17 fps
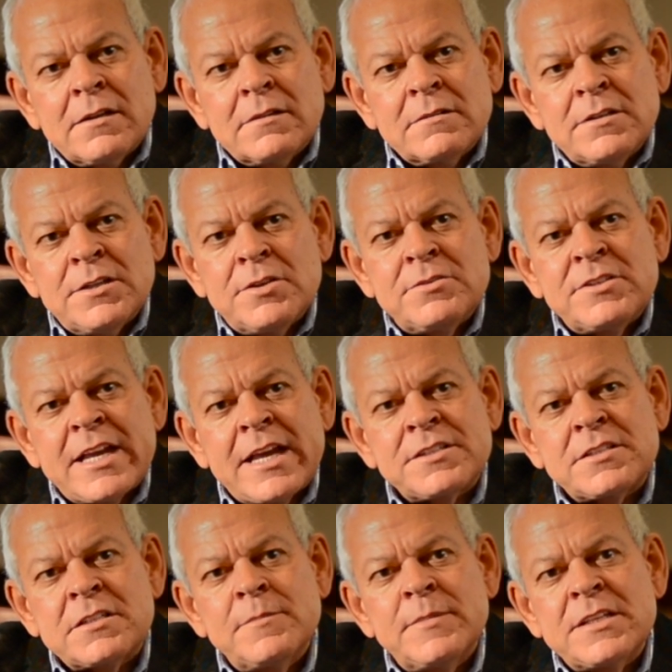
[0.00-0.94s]
New
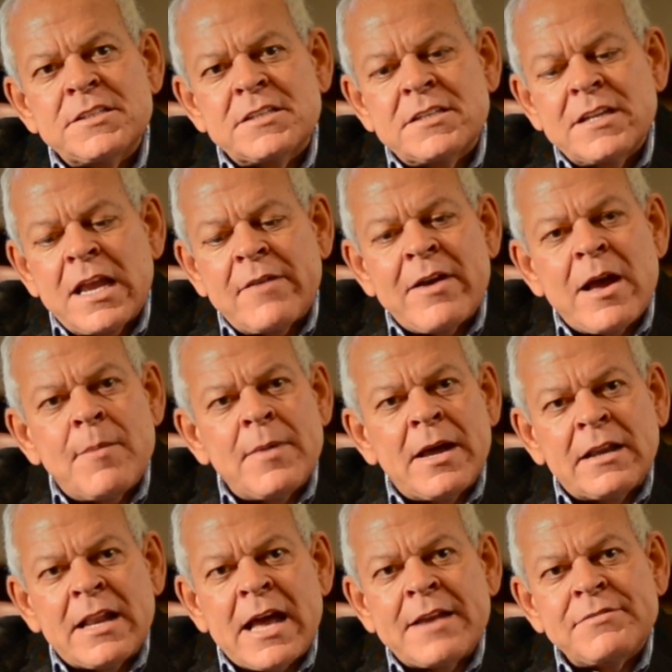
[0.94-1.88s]
Testaments, to give out my
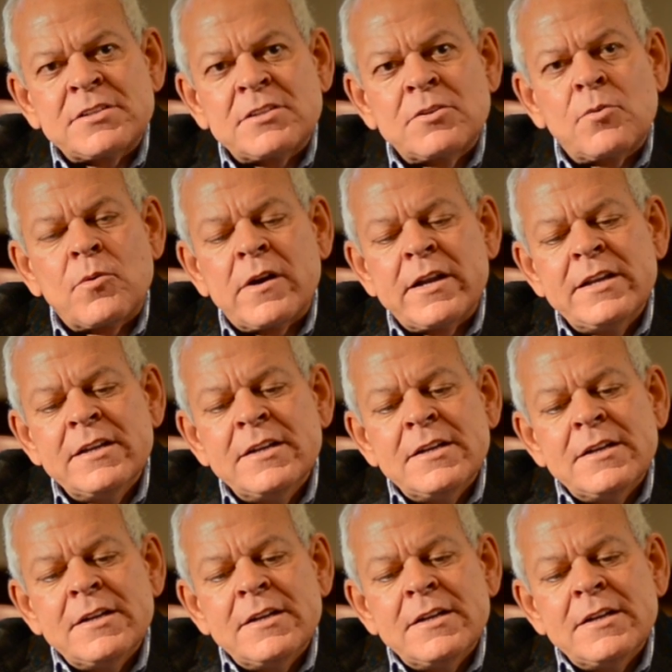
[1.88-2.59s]
life story,